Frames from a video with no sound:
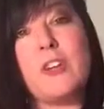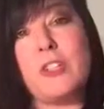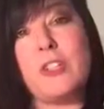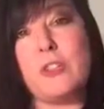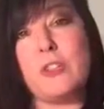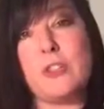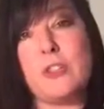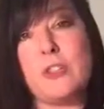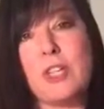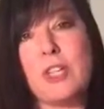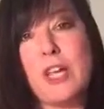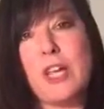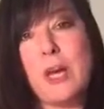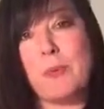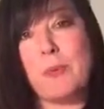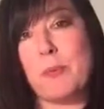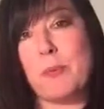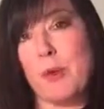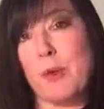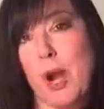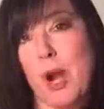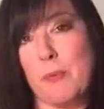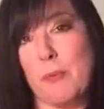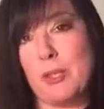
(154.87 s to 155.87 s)
to use the
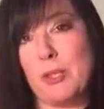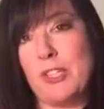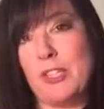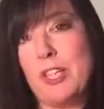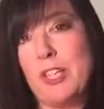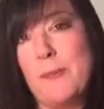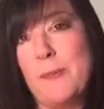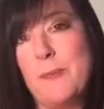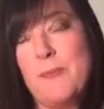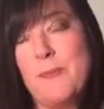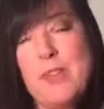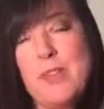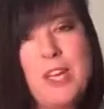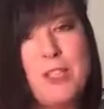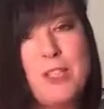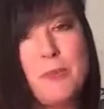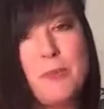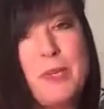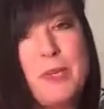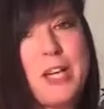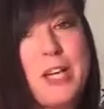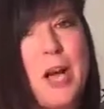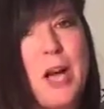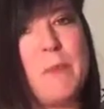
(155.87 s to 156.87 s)
camera properly,
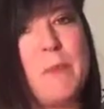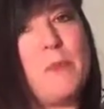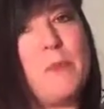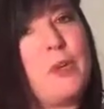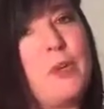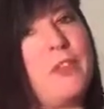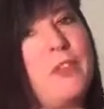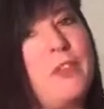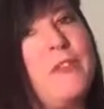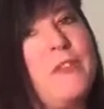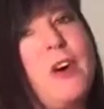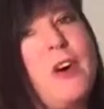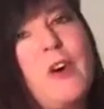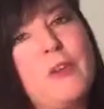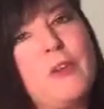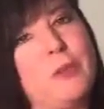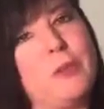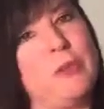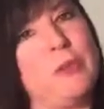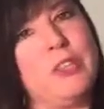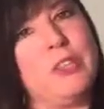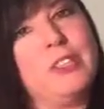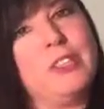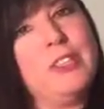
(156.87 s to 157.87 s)
to become more
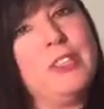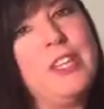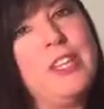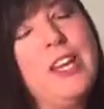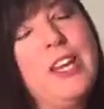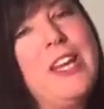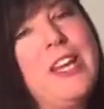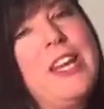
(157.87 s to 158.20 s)
vulnerable.